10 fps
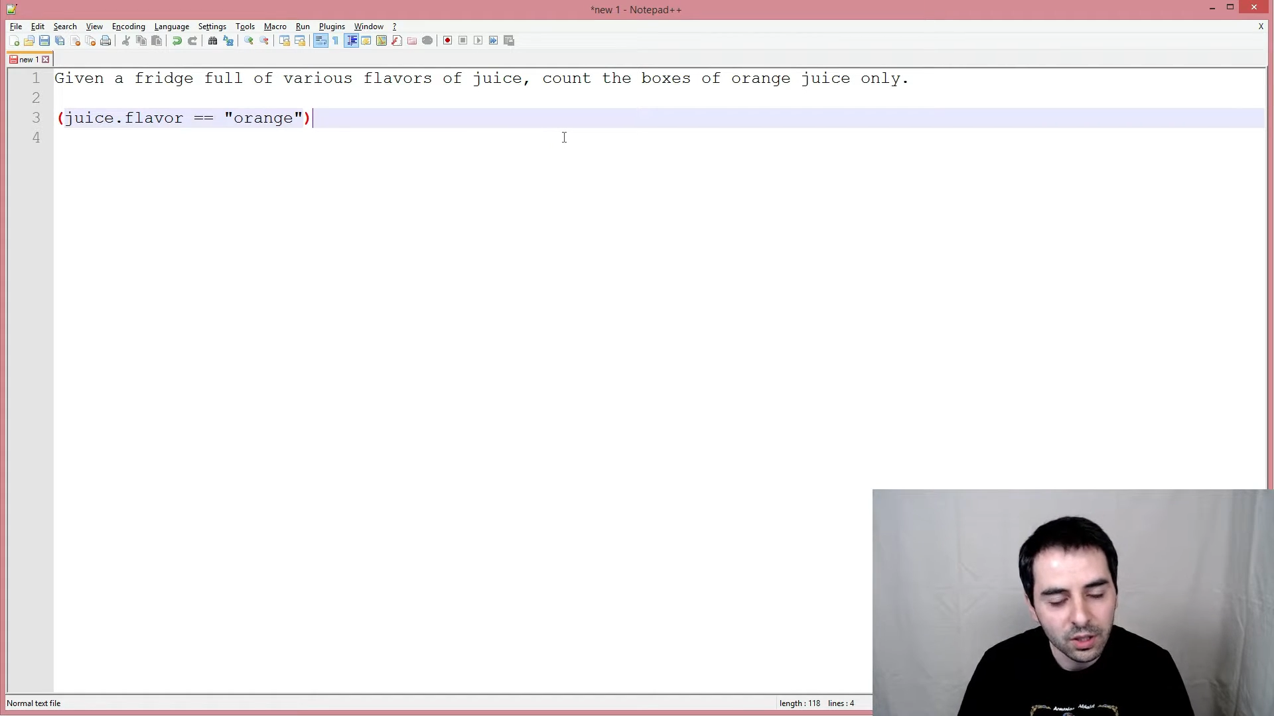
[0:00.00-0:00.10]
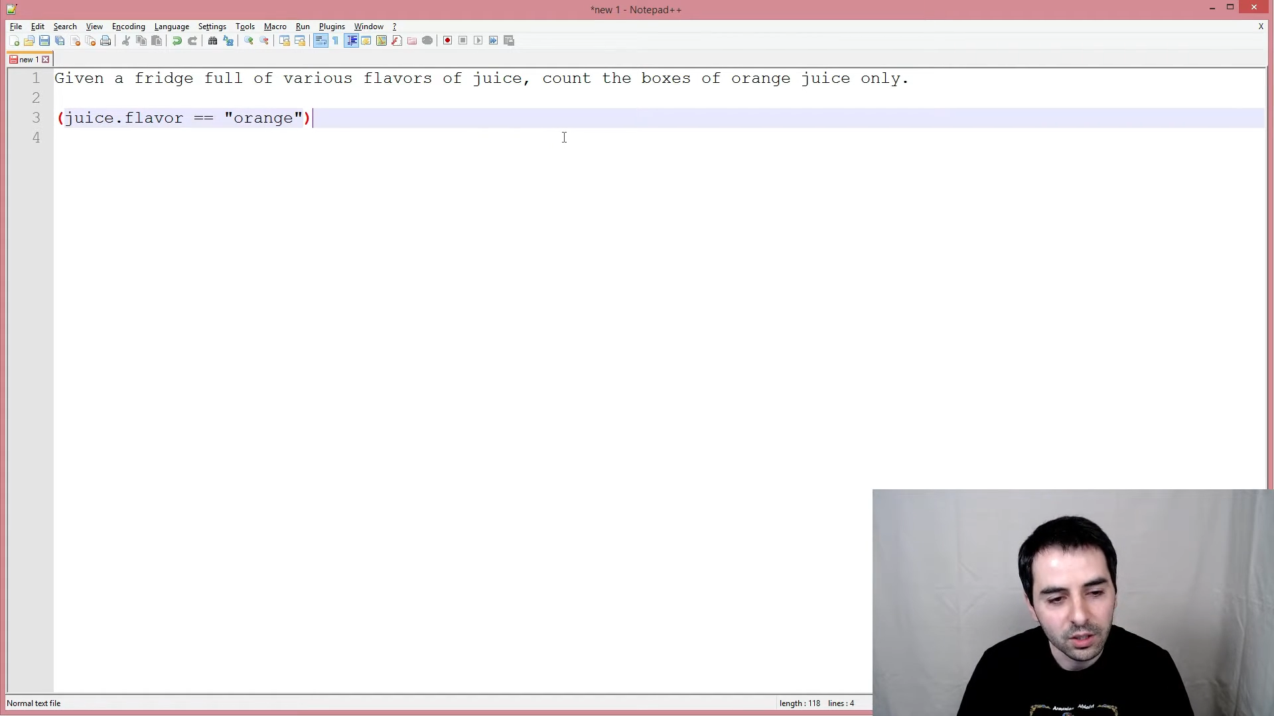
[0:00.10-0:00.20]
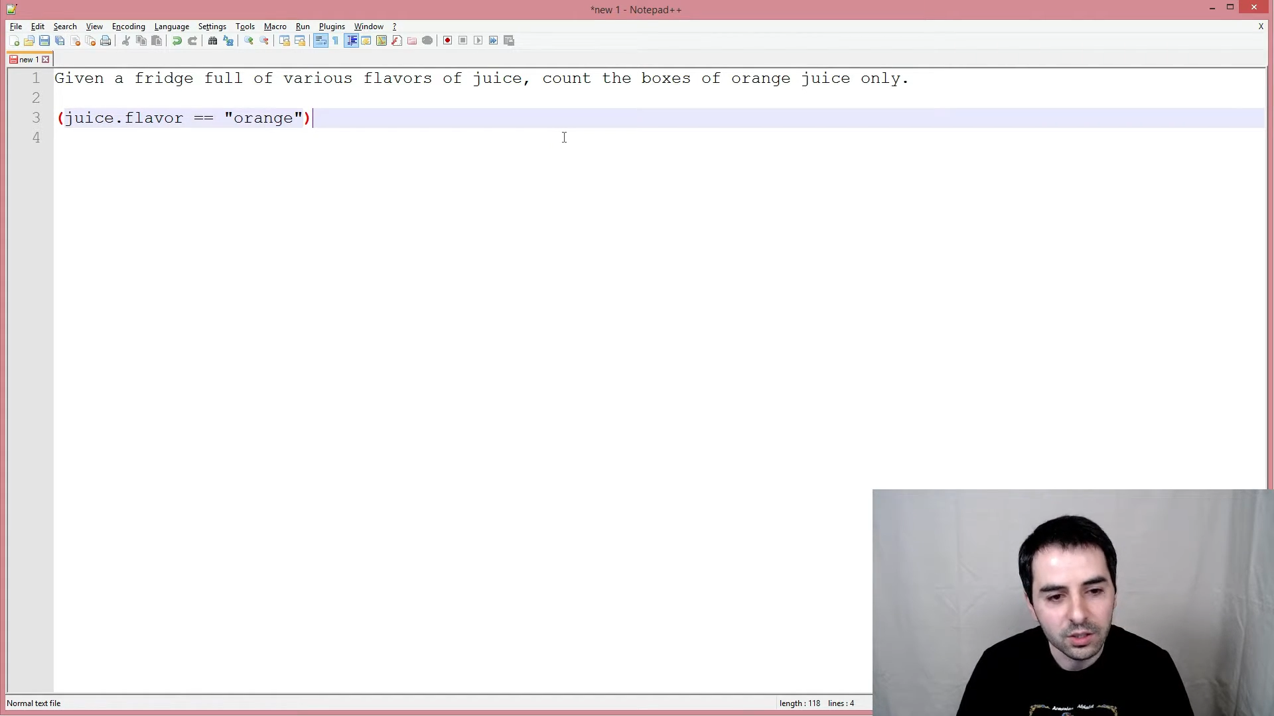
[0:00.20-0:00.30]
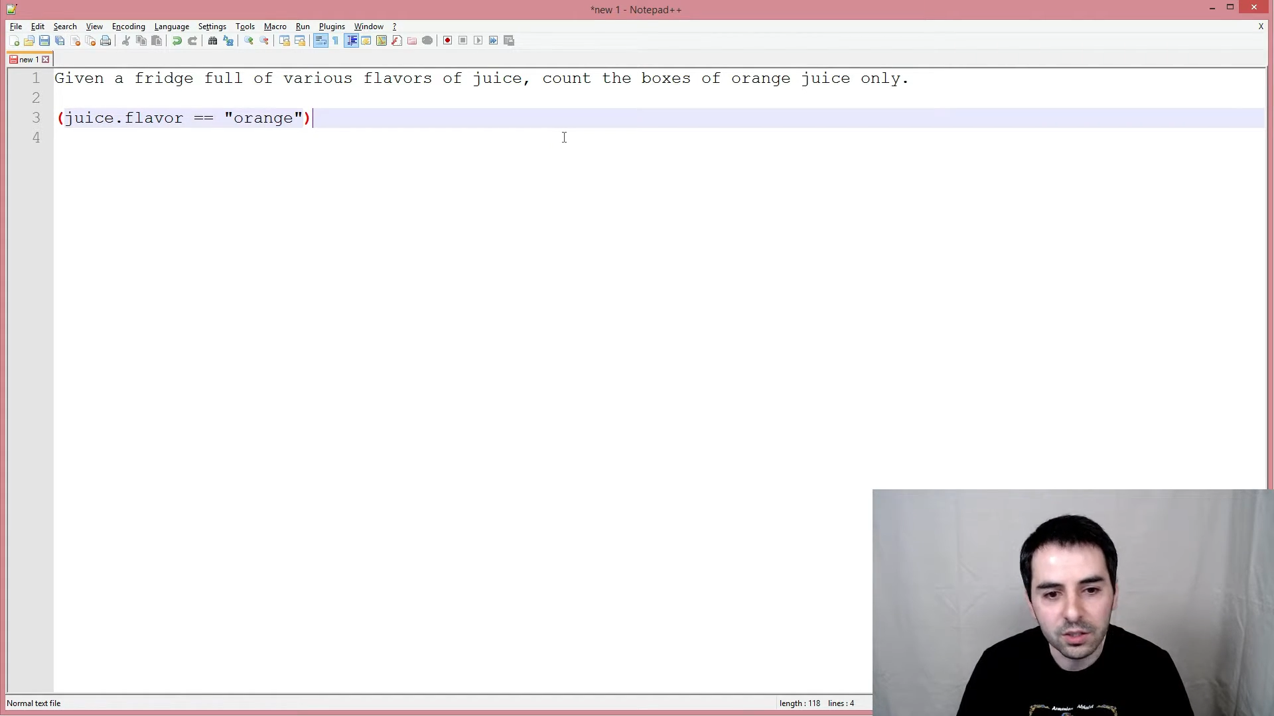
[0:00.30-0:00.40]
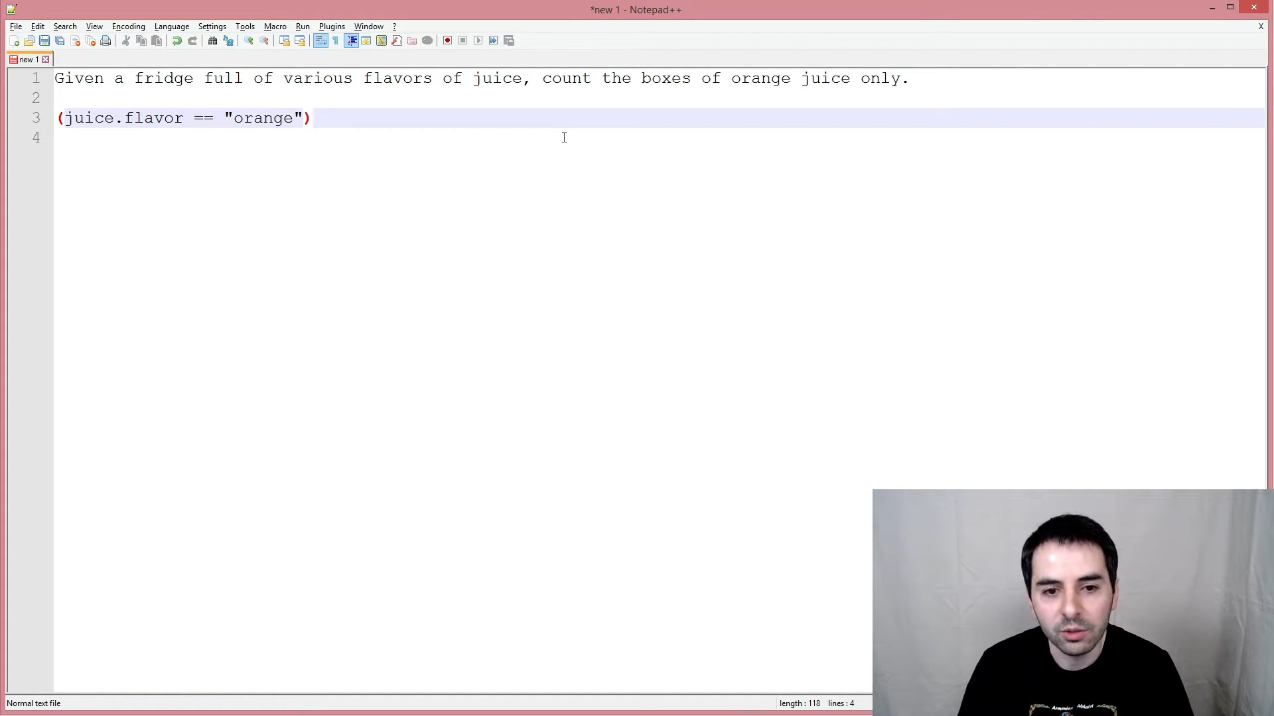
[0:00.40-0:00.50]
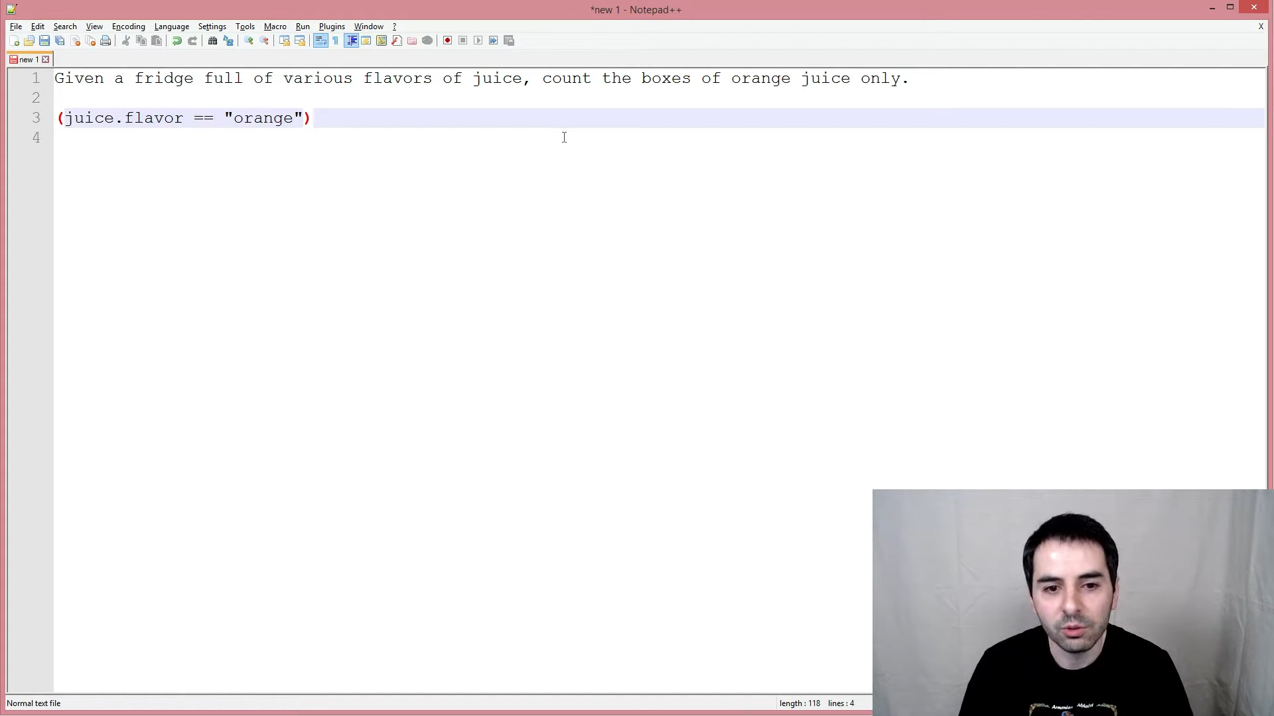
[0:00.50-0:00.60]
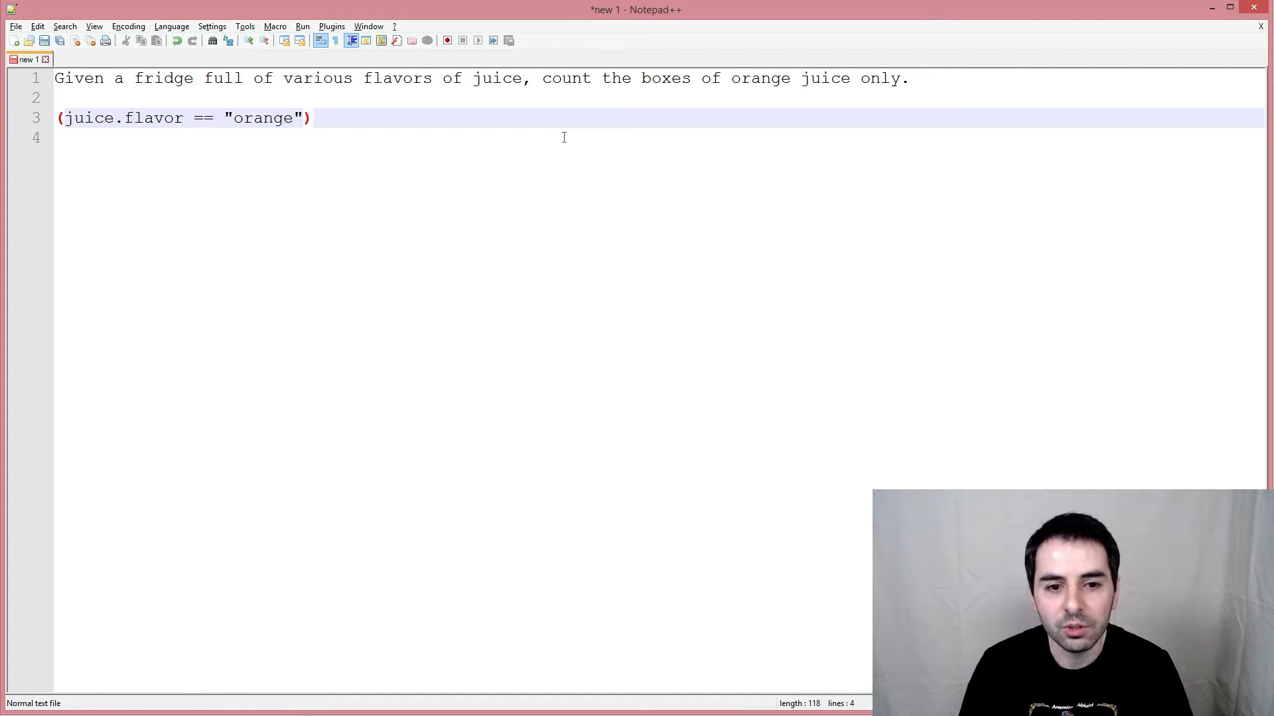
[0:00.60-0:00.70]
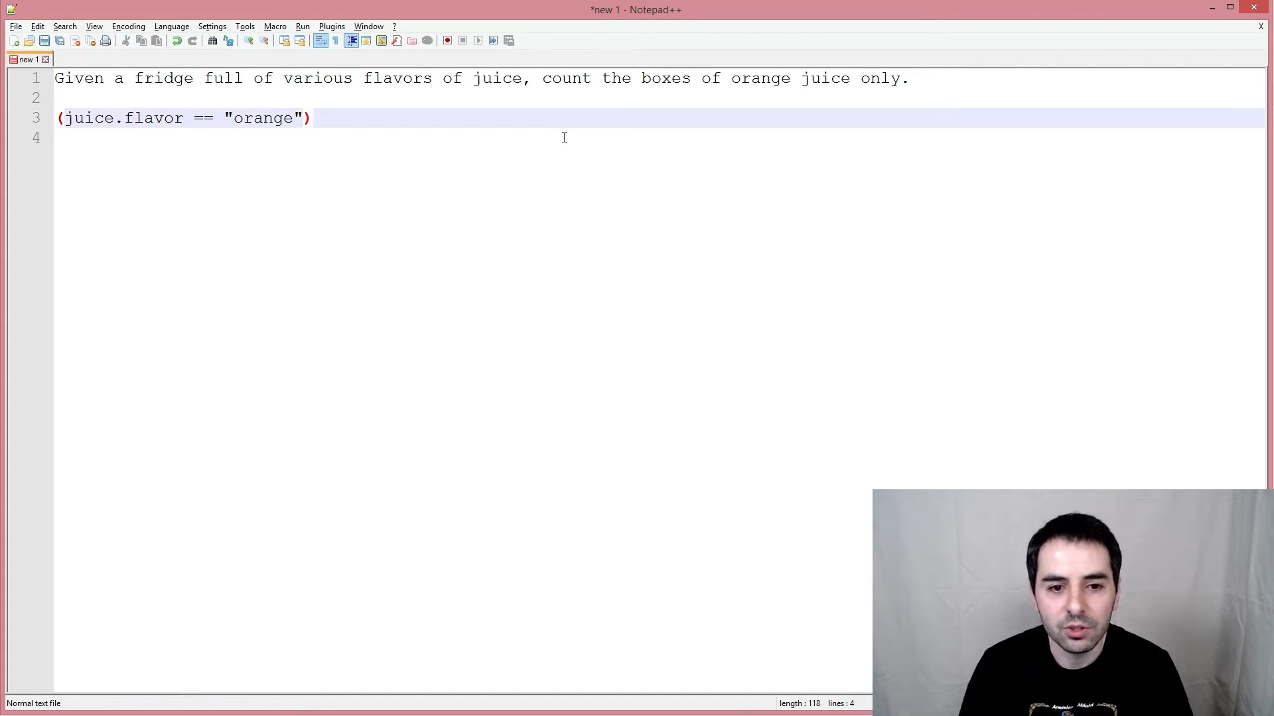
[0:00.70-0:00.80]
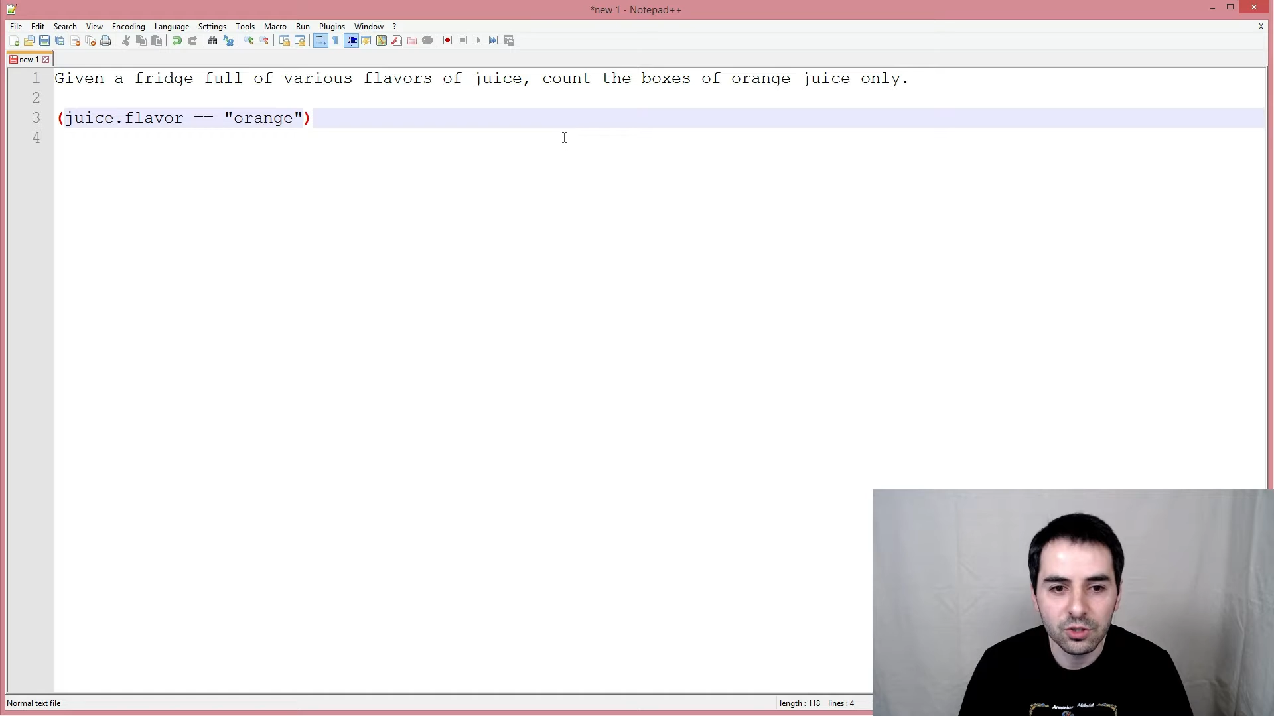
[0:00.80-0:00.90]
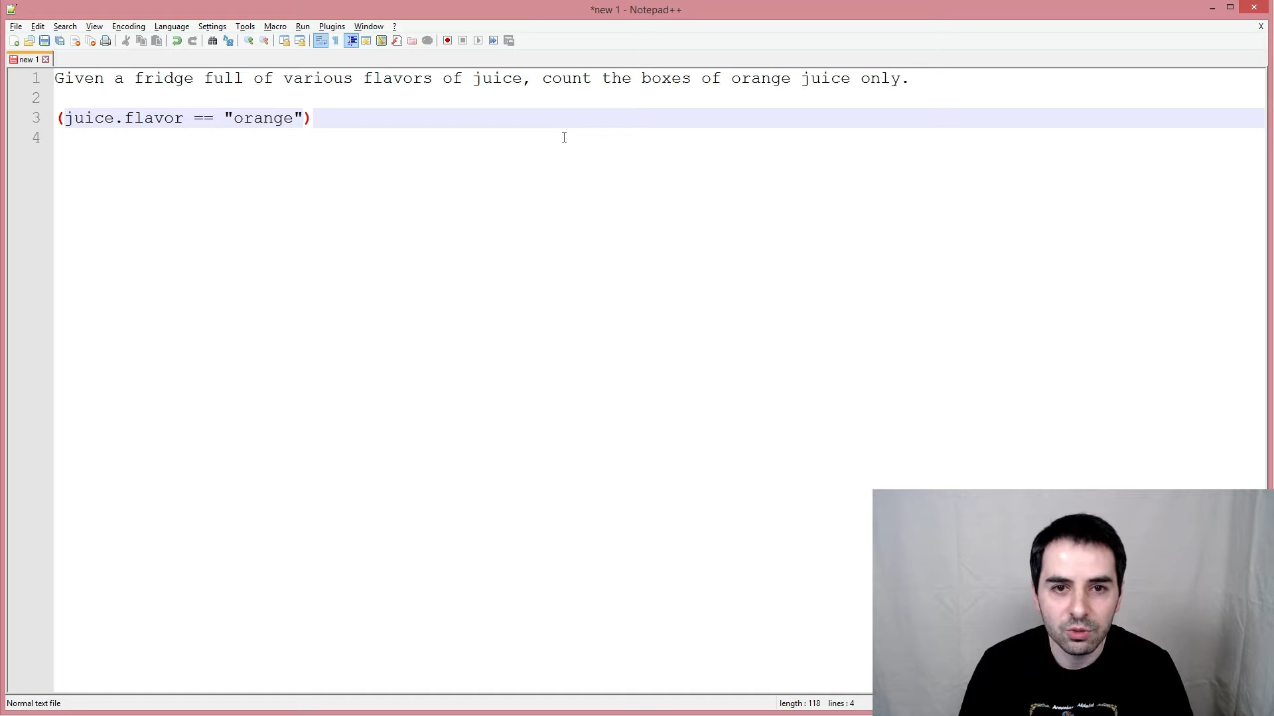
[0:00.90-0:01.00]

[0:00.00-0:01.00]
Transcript: it's an orange